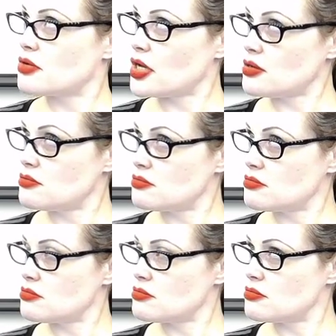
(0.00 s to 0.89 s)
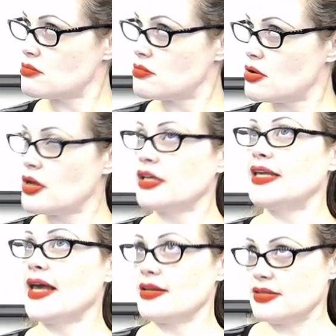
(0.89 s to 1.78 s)
Okay.
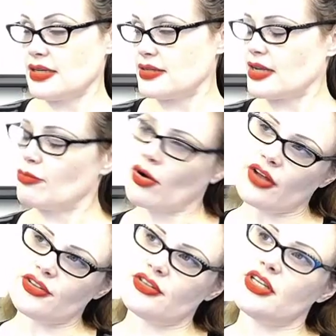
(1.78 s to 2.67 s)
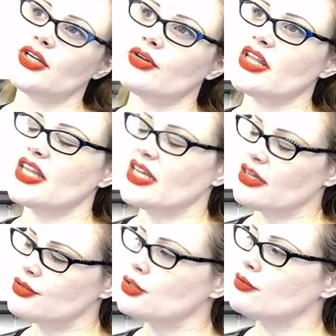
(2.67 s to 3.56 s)
Yes, it is a processing unit that
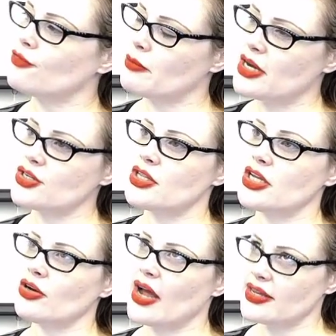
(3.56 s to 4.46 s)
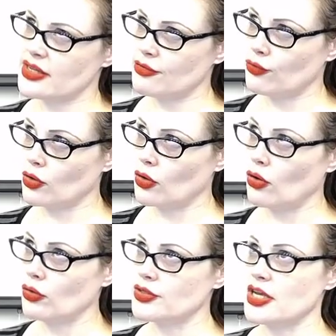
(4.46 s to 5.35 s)
gives you information that you're asking for or
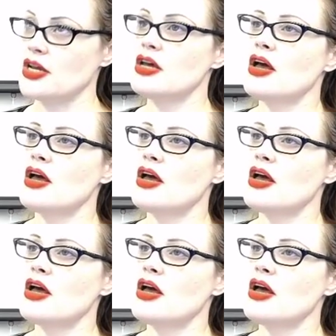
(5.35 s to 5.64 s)
holds it,